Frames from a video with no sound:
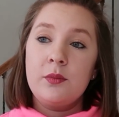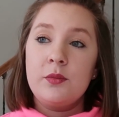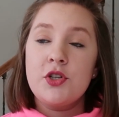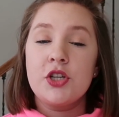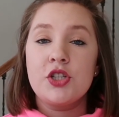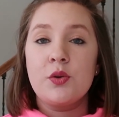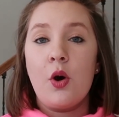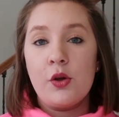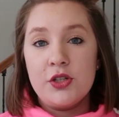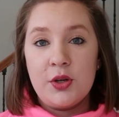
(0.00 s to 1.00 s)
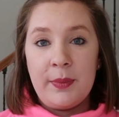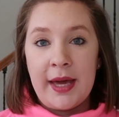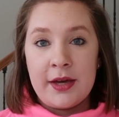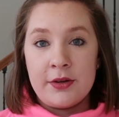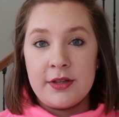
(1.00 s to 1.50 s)
Should you hold your
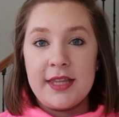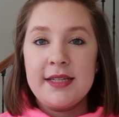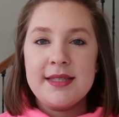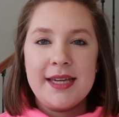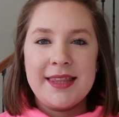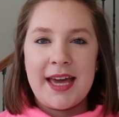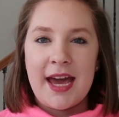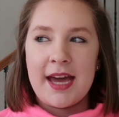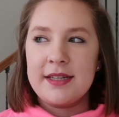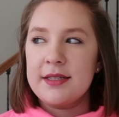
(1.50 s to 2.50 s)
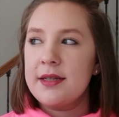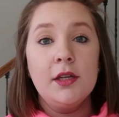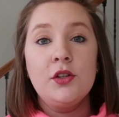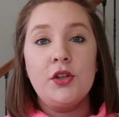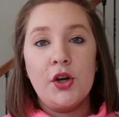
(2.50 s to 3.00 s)
mail? Things like that.
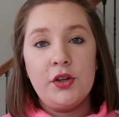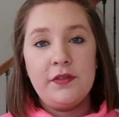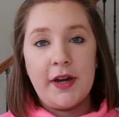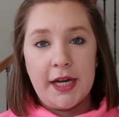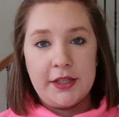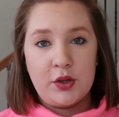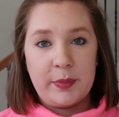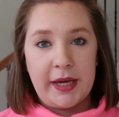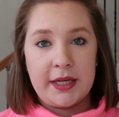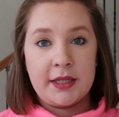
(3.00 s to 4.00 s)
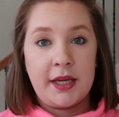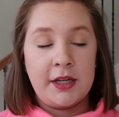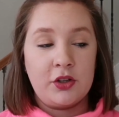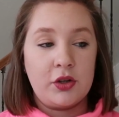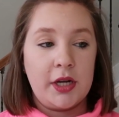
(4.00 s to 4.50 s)
Notify your bank
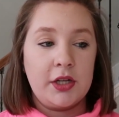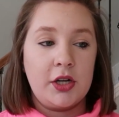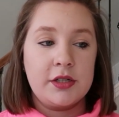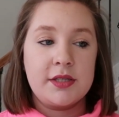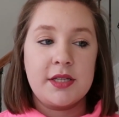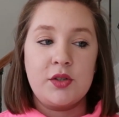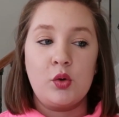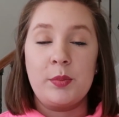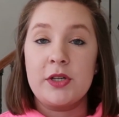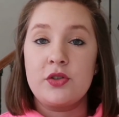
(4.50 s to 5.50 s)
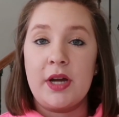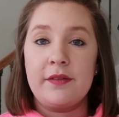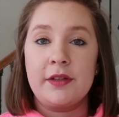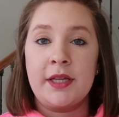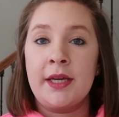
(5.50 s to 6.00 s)
and your credit cards that you'll be
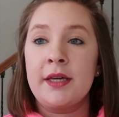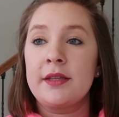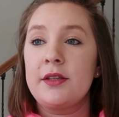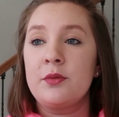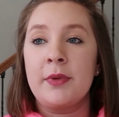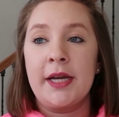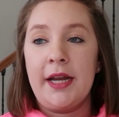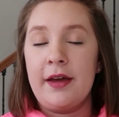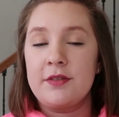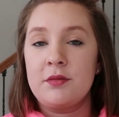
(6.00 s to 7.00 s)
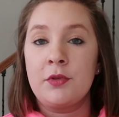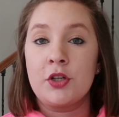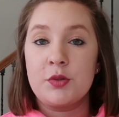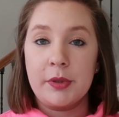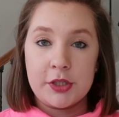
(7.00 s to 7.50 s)
traveling. You might have some
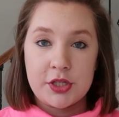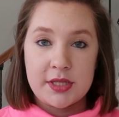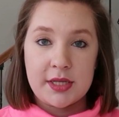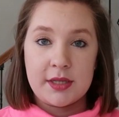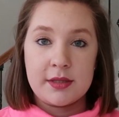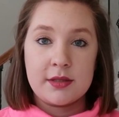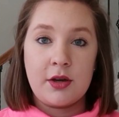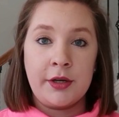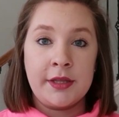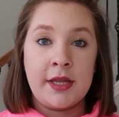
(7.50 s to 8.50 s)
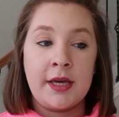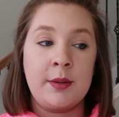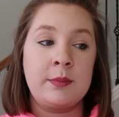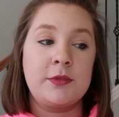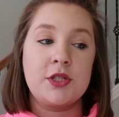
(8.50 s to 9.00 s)
large purchases on
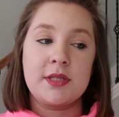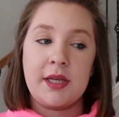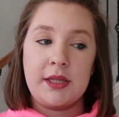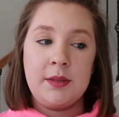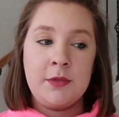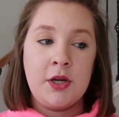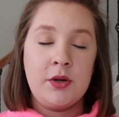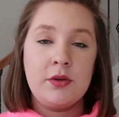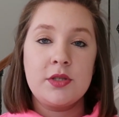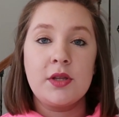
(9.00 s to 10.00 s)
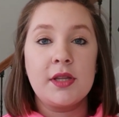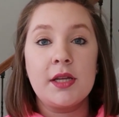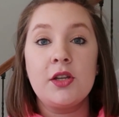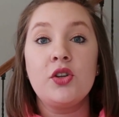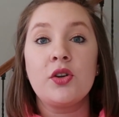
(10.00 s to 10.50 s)
them. Just let them know so
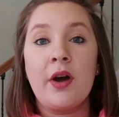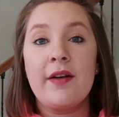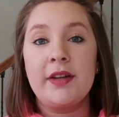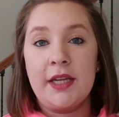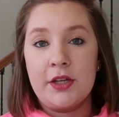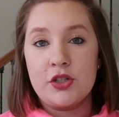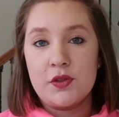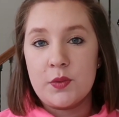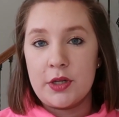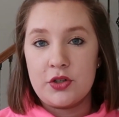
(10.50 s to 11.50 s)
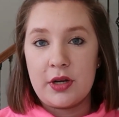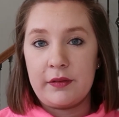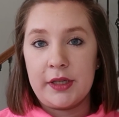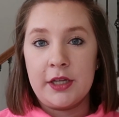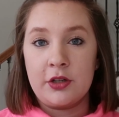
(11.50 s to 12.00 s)
that you don't have any issues while you're
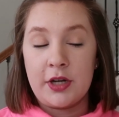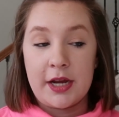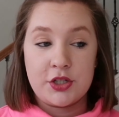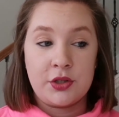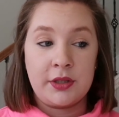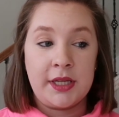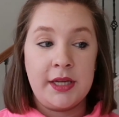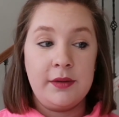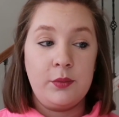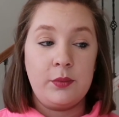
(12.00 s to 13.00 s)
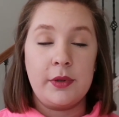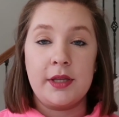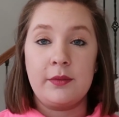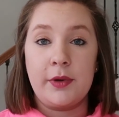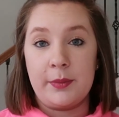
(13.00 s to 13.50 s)
traveling internationally
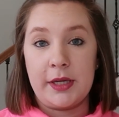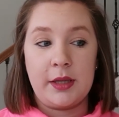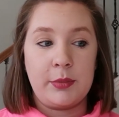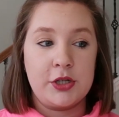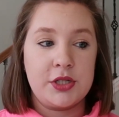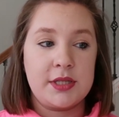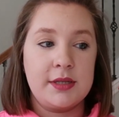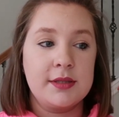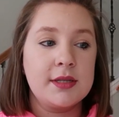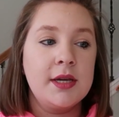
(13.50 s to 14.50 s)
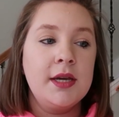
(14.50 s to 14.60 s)
while making purchases.